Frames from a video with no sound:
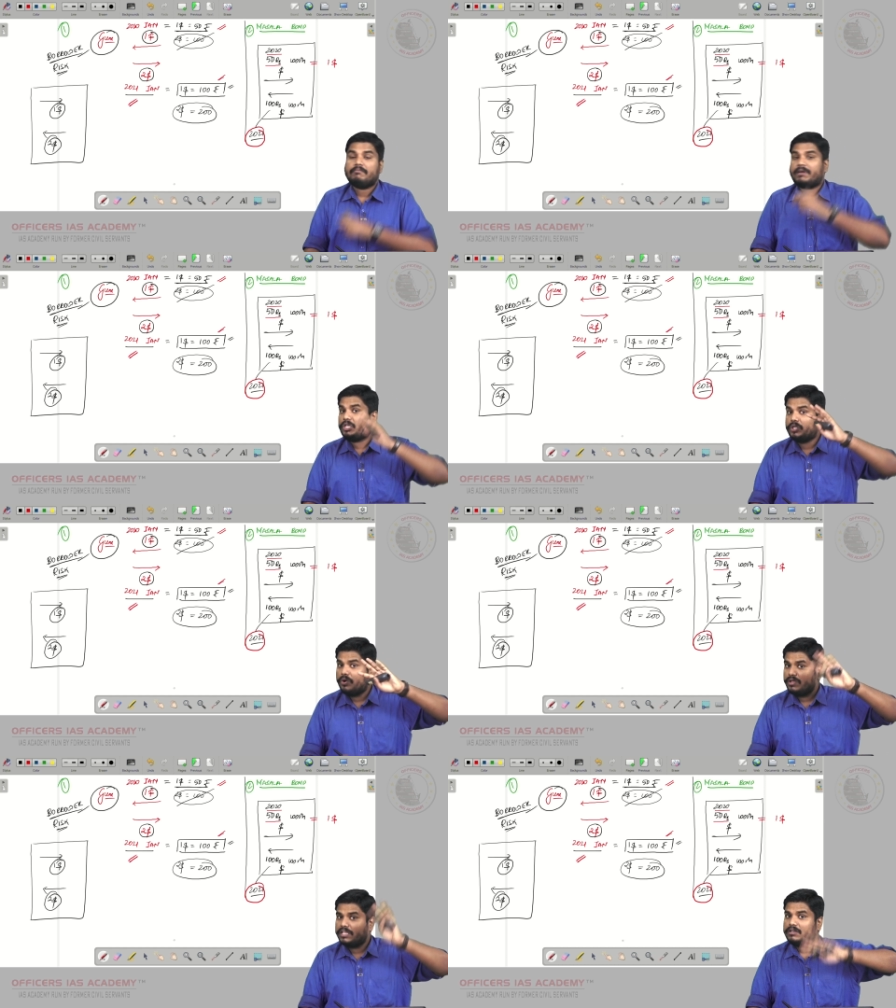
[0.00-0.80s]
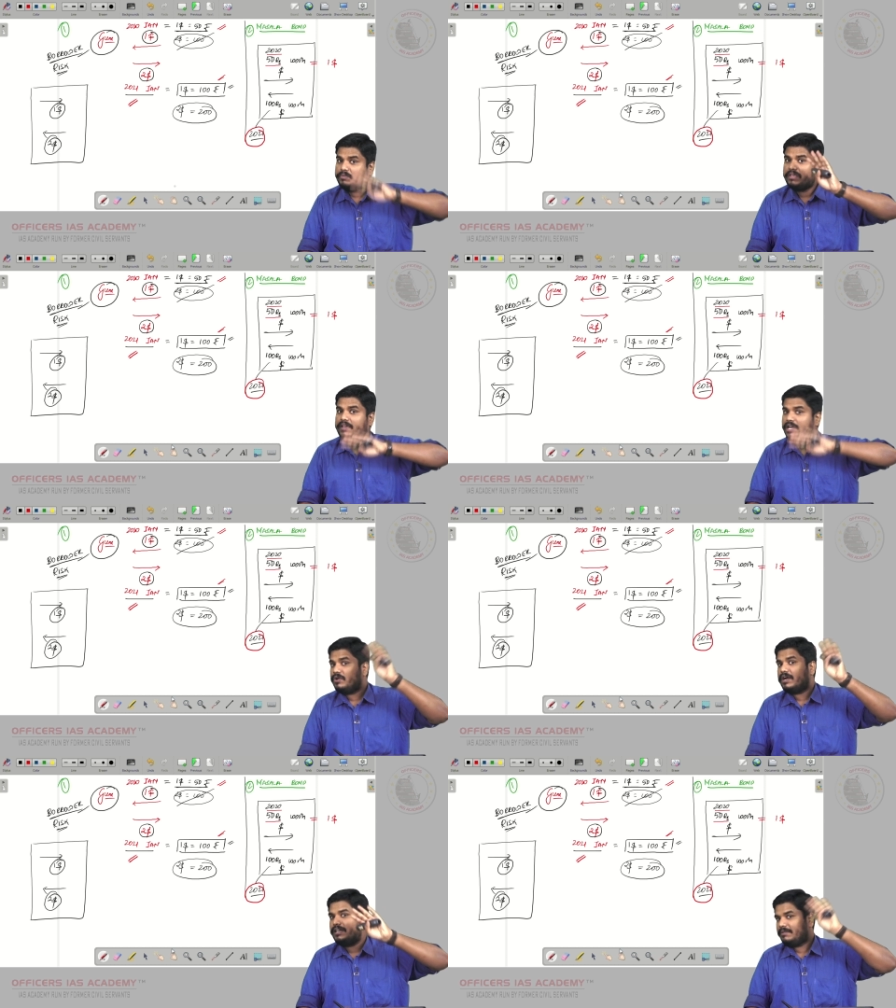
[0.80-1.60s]
But though the rupee
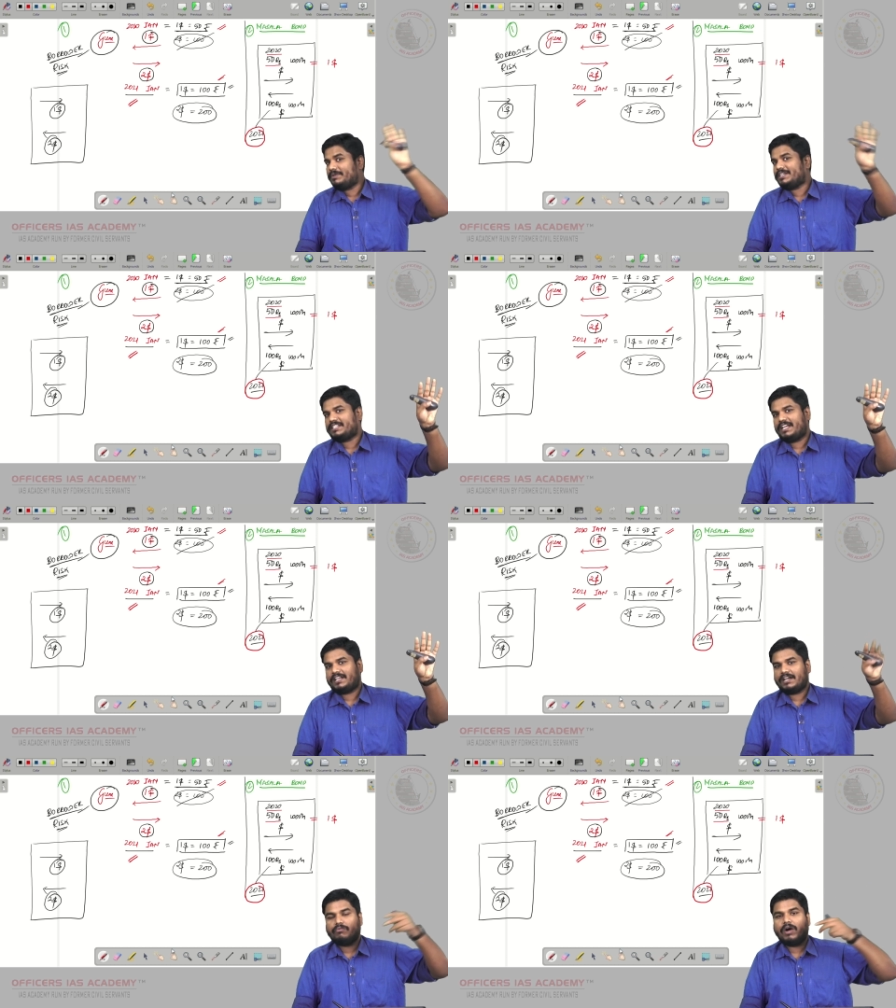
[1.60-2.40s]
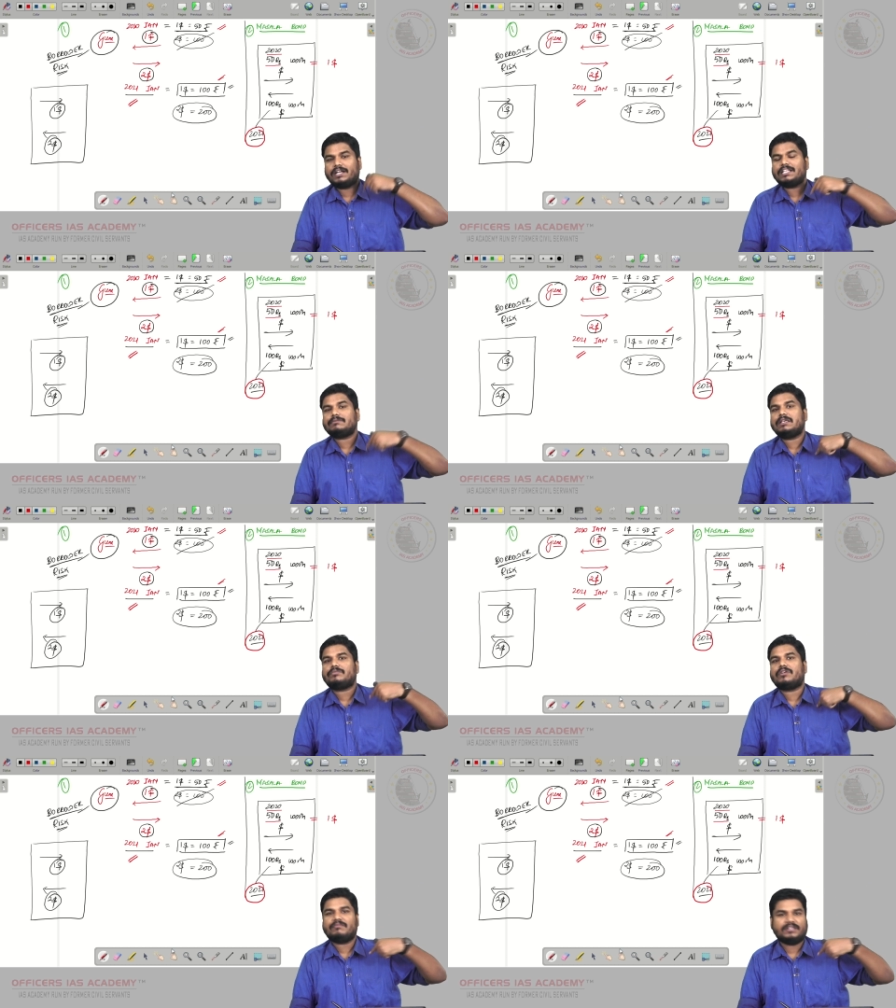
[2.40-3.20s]
value got depreciated, what is my
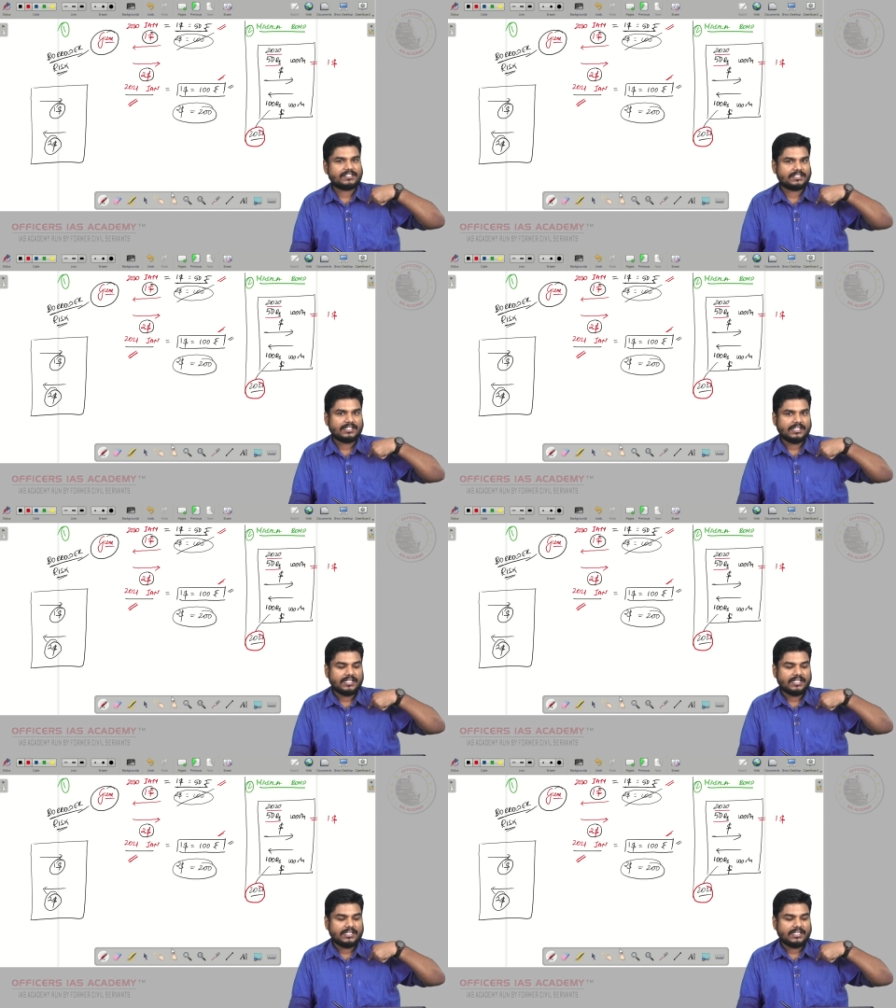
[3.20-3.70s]
promise?